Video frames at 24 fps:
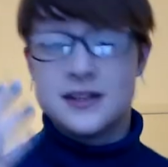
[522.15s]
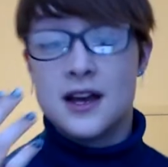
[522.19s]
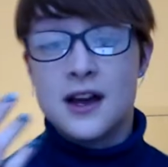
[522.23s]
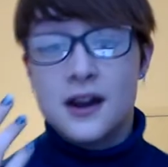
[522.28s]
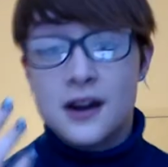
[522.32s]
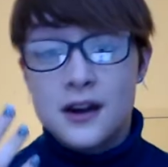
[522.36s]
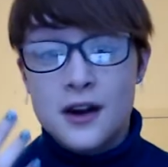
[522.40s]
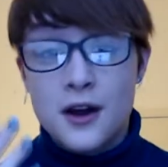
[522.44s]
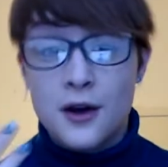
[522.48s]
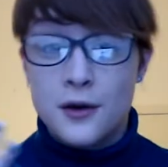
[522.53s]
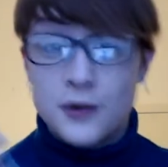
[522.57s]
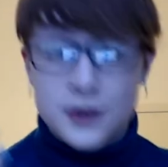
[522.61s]
I don't
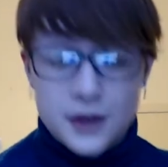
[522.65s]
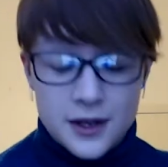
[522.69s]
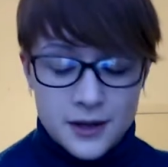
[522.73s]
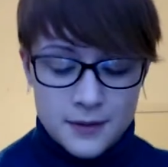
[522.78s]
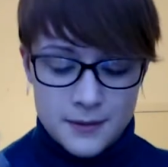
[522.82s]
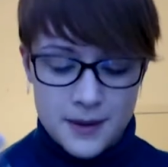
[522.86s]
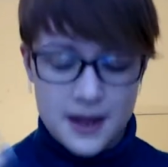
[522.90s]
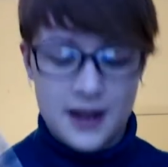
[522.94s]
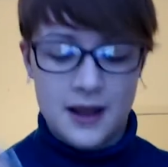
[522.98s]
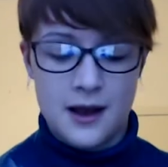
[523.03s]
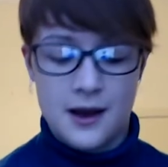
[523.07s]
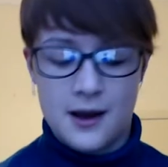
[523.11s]
know, you can
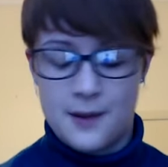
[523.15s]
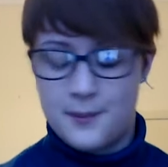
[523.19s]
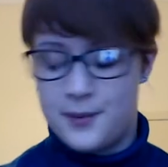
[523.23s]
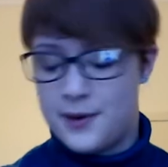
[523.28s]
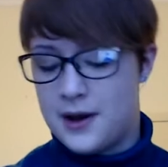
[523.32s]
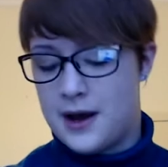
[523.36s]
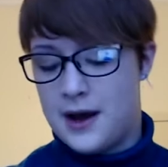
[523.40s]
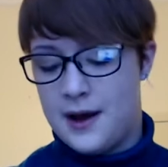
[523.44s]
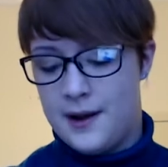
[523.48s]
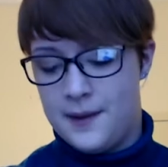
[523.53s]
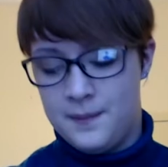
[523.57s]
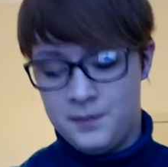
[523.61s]
make up
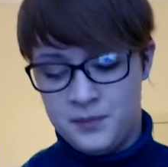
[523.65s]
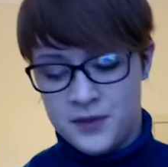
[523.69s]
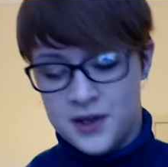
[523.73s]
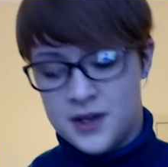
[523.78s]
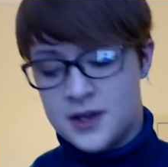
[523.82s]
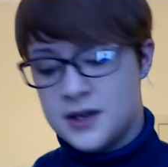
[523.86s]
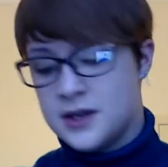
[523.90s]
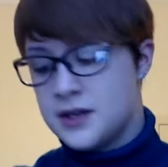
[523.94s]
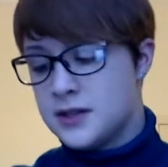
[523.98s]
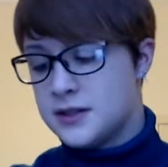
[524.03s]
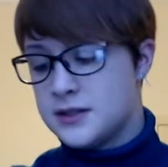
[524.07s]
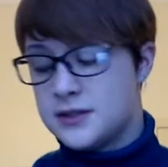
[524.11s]

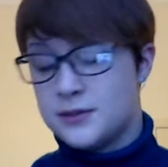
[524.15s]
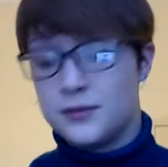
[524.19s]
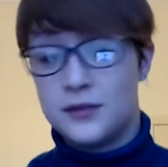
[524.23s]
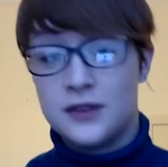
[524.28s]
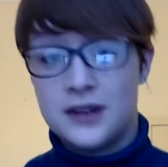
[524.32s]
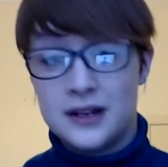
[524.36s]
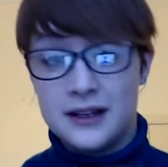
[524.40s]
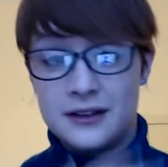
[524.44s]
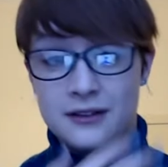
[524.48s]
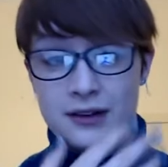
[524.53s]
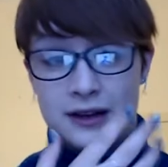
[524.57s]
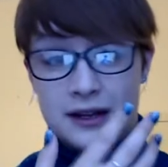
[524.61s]
some
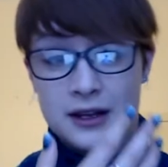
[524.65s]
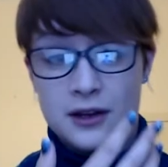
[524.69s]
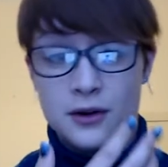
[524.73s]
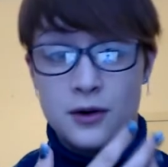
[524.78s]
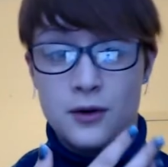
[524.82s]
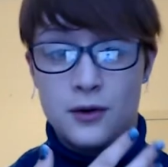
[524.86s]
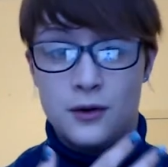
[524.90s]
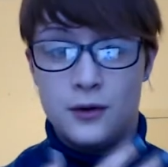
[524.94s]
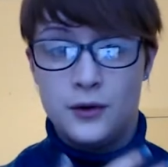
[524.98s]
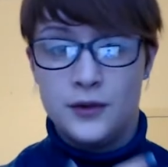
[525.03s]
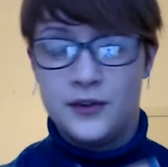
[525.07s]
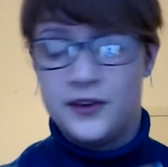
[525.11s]
really
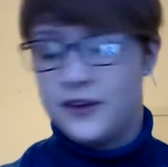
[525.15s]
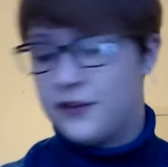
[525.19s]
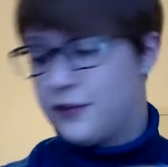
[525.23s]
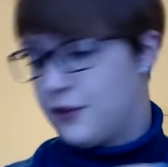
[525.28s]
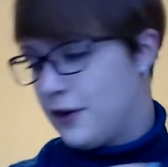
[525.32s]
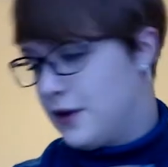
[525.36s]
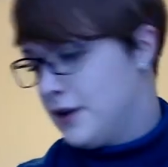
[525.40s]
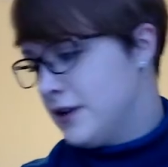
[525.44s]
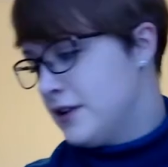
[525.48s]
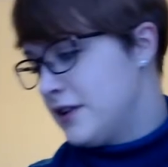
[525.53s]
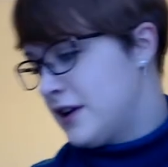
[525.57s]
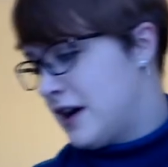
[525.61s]
cool
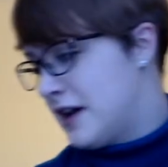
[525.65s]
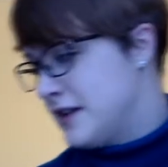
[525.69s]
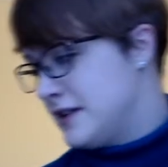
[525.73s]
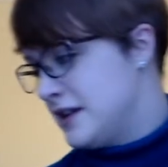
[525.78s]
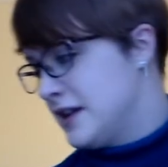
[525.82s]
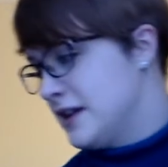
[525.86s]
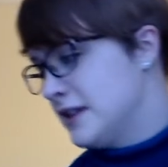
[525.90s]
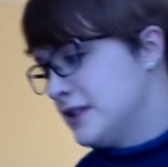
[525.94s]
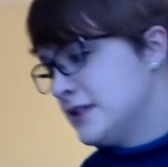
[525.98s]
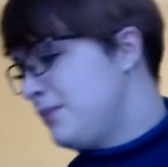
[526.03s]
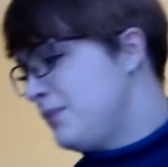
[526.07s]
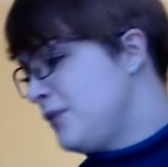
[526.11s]
different
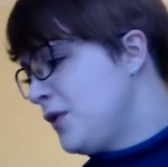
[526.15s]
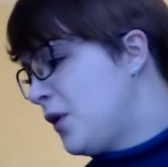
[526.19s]
ideas.